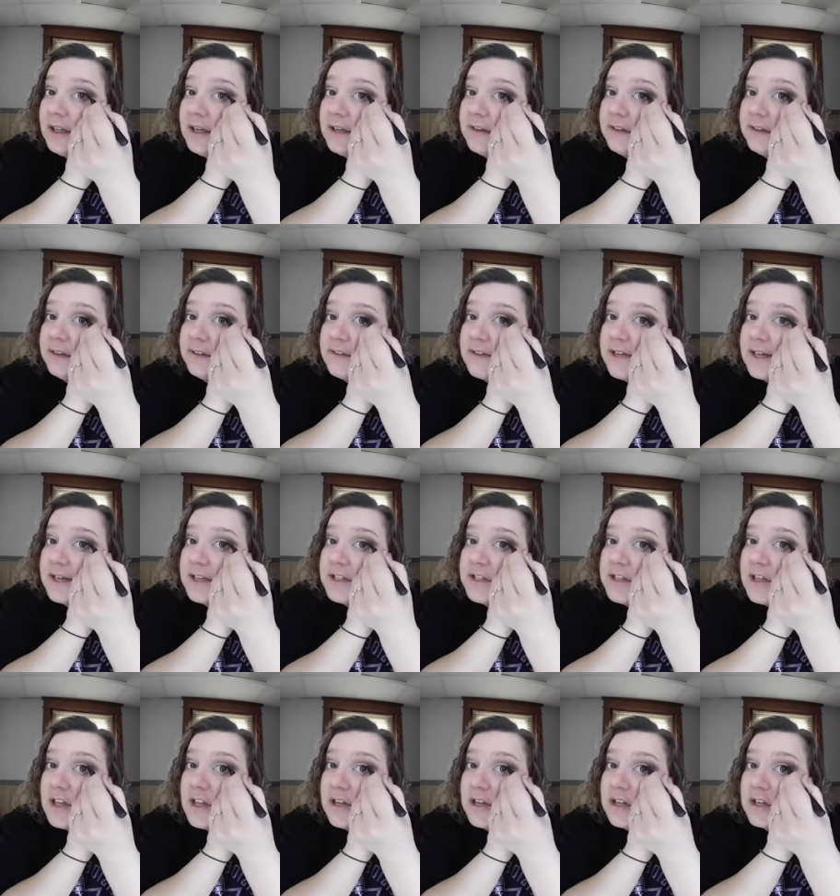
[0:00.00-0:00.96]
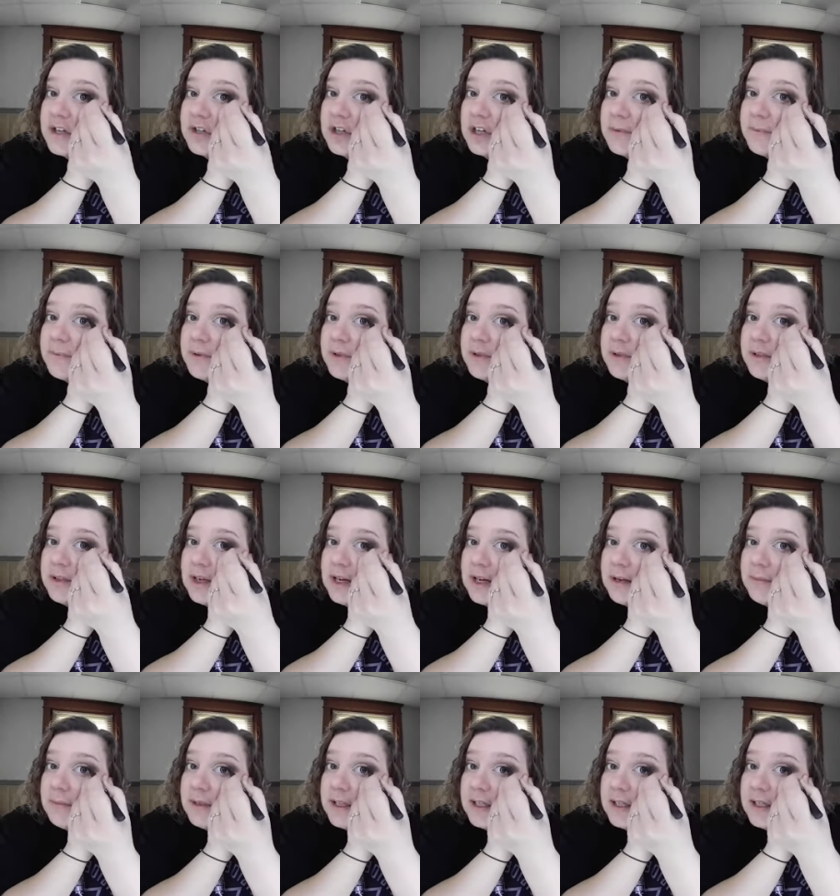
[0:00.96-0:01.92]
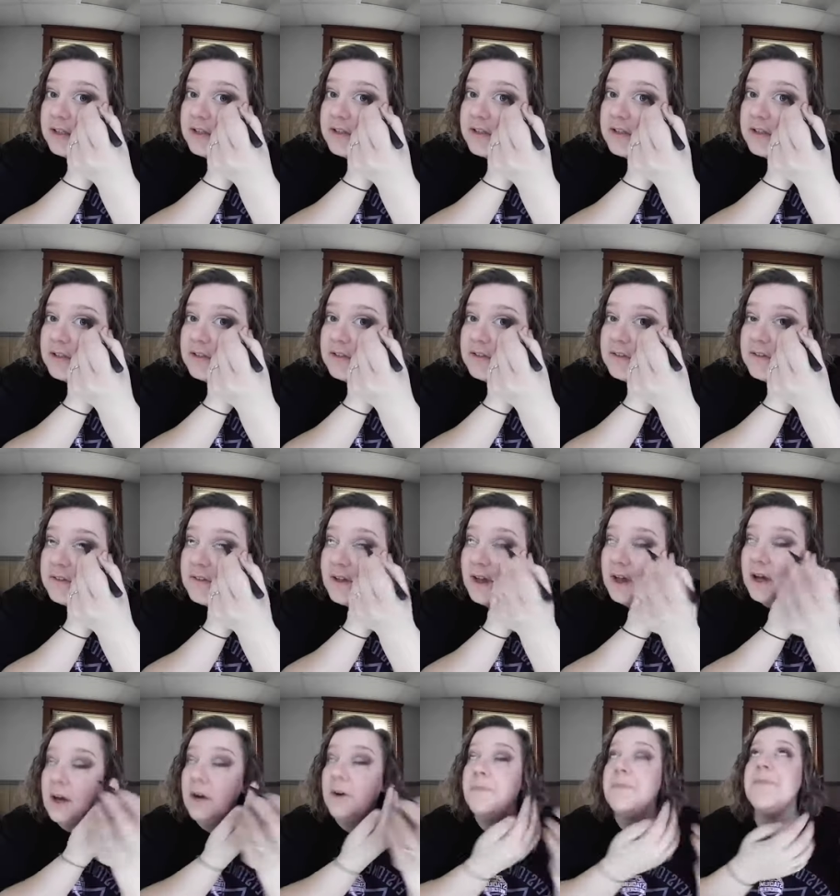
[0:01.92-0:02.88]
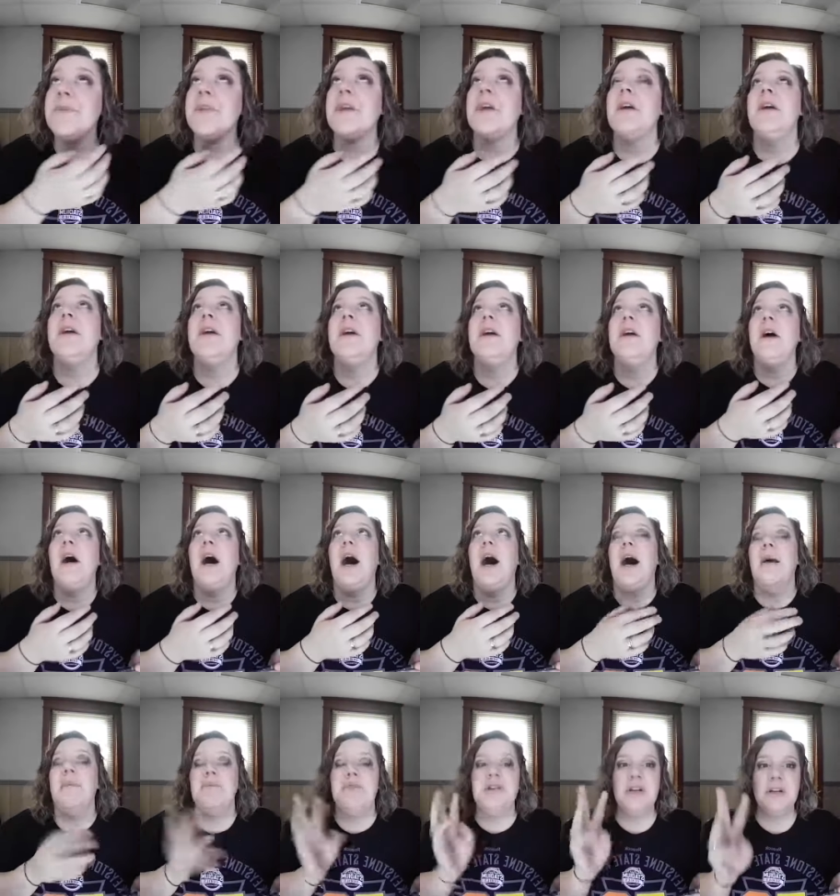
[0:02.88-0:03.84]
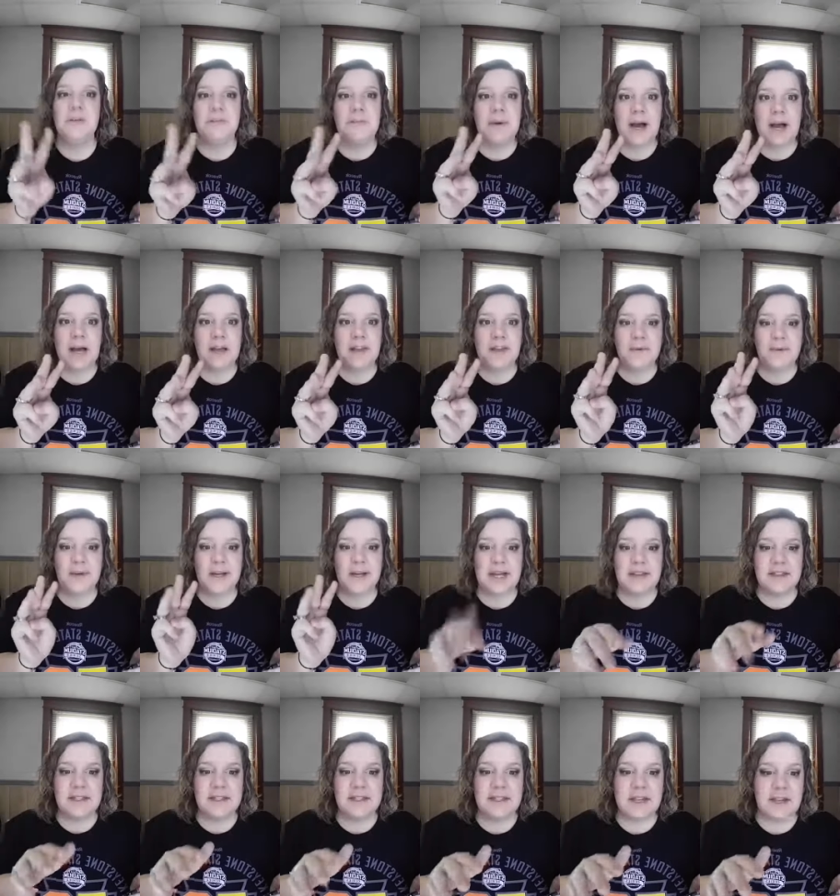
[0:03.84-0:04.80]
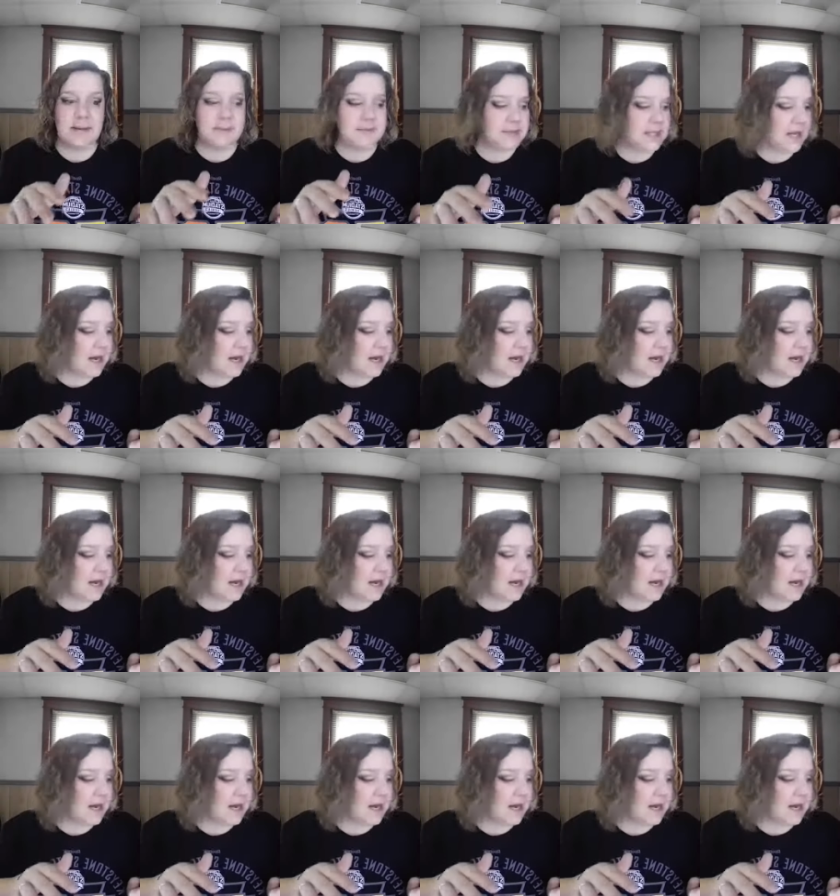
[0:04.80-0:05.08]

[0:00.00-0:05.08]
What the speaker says: And there's actually like a triple combination, so you can buy 3 at the same